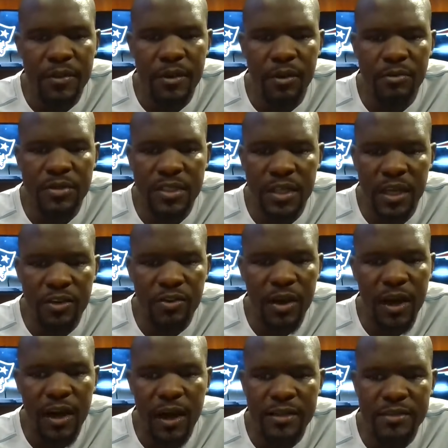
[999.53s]
seeing you
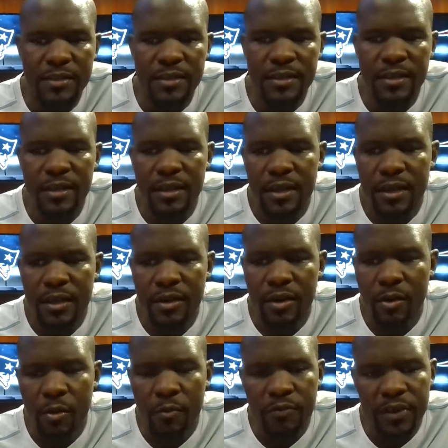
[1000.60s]
guys, and,
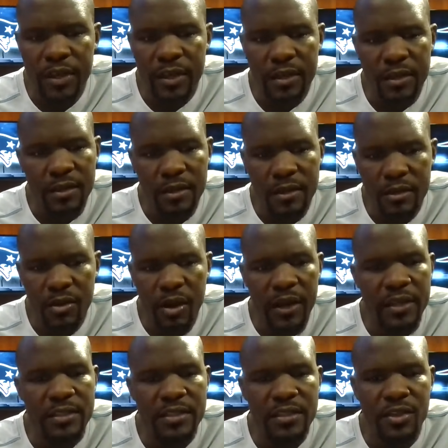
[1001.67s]
hopefully, I get
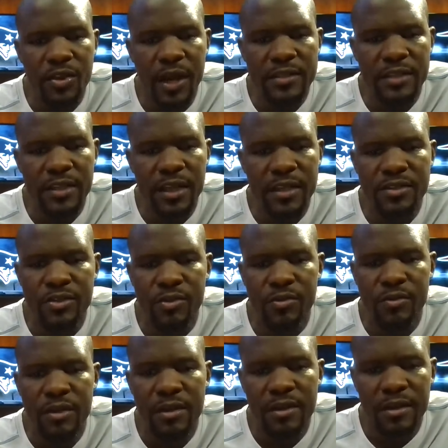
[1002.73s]
to see you guys again soon.
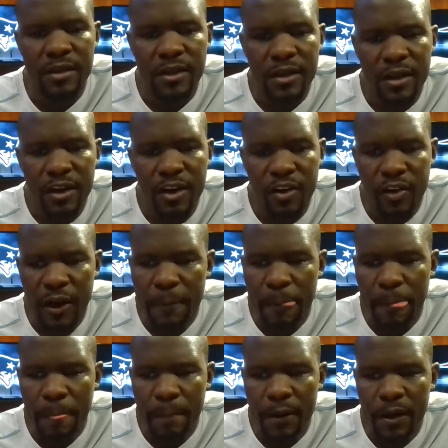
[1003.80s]
All right.
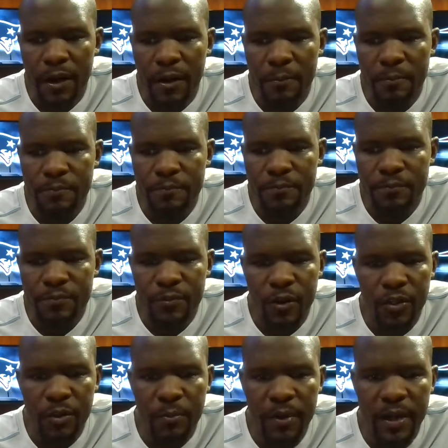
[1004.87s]
All
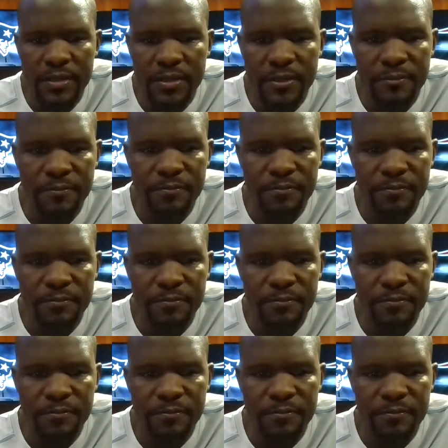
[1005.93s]
the best.